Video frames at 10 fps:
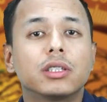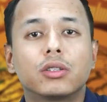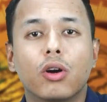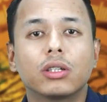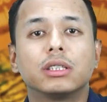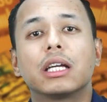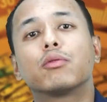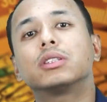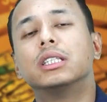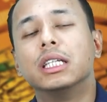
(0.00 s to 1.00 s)
rocks that
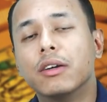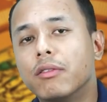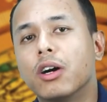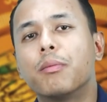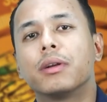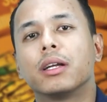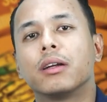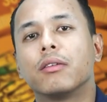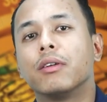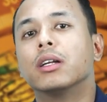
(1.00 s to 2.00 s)
was developed
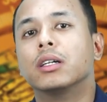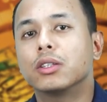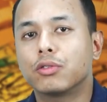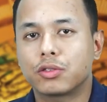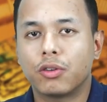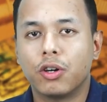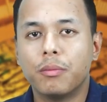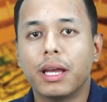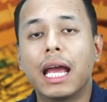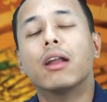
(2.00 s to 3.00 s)
when earth was formed,
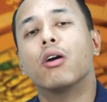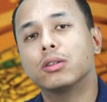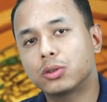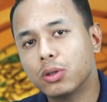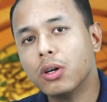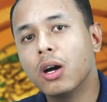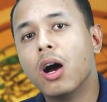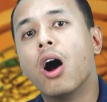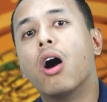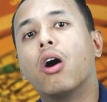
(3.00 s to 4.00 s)
and also
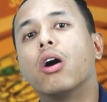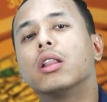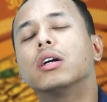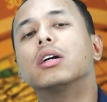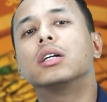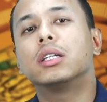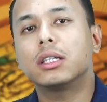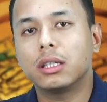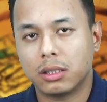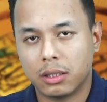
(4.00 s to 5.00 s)
all the other
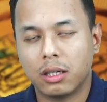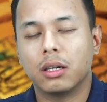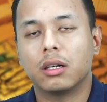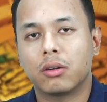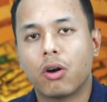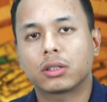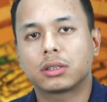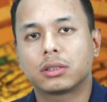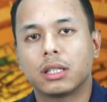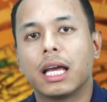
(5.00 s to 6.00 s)

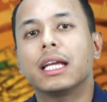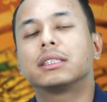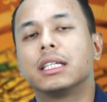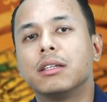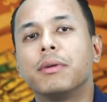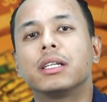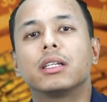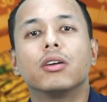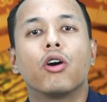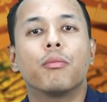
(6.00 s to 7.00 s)
rocks like sedimentary
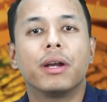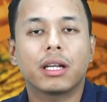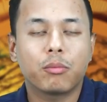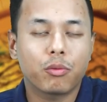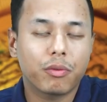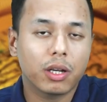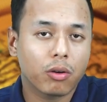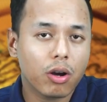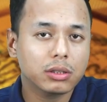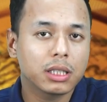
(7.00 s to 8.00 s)
or metamorphic
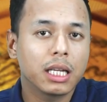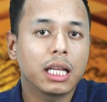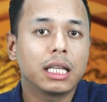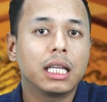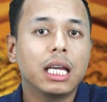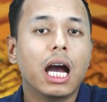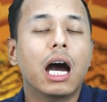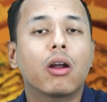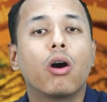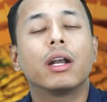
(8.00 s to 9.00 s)
rocks, they are
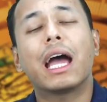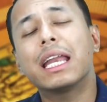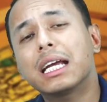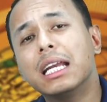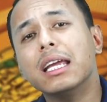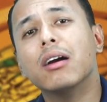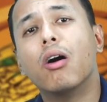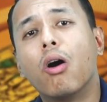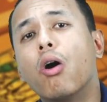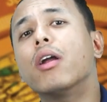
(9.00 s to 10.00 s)
directly
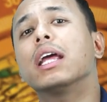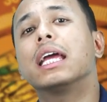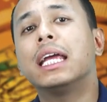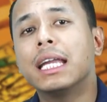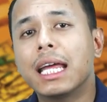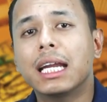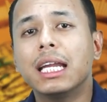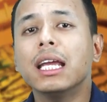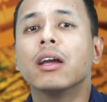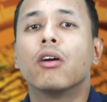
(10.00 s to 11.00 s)
or indirectly
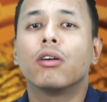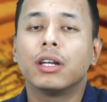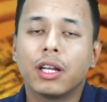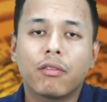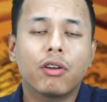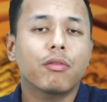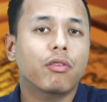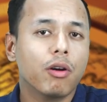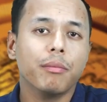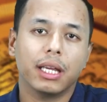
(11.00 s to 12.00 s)
developed
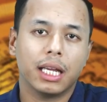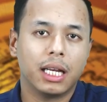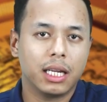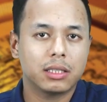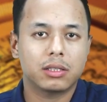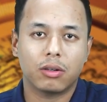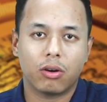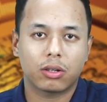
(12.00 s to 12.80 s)
from igneous rock.